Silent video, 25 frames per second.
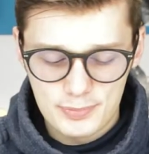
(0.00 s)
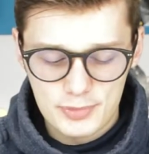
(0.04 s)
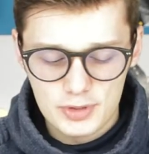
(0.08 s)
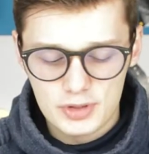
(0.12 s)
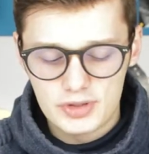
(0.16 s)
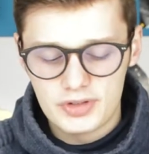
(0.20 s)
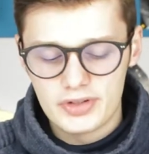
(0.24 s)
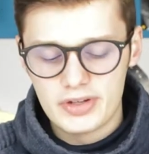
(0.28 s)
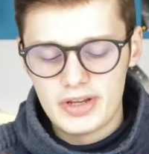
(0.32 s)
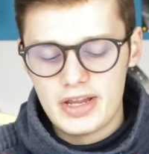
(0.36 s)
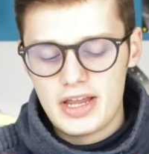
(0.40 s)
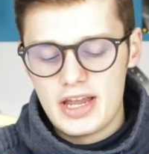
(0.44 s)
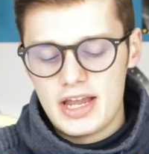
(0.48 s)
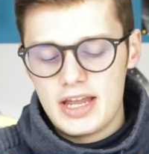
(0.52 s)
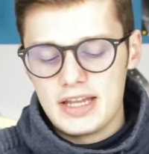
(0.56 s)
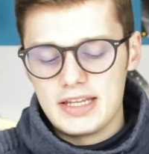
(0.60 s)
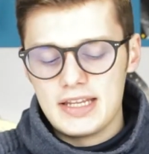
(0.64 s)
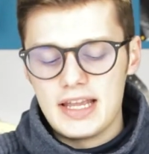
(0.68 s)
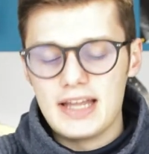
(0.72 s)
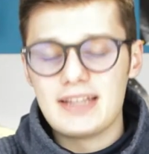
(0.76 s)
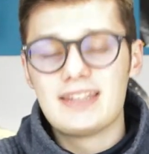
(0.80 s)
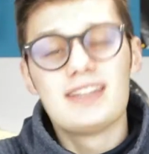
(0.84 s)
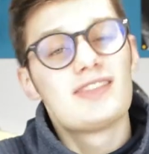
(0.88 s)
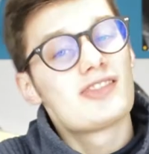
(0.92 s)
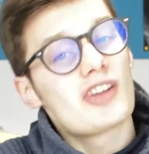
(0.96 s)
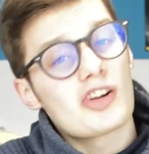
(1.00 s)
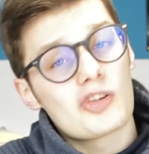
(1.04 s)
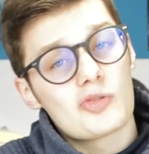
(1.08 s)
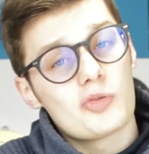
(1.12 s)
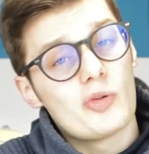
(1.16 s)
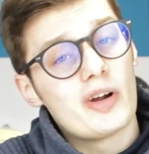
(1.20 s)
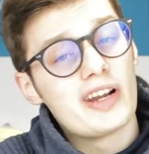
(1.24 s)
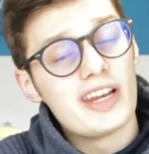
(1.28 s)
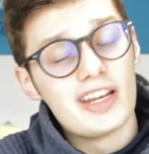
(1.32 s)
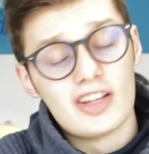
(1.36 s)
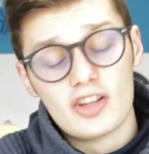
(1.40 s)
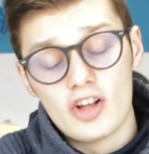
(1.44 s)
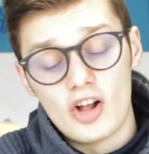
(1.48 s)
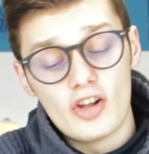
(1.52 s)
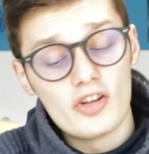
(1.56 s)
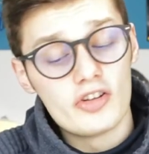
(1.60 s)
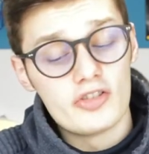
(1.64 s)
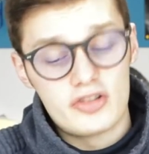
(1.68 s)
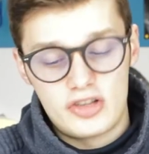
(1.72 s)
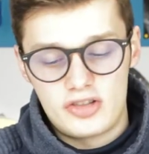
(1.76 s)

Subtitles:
But yeah, these are $20,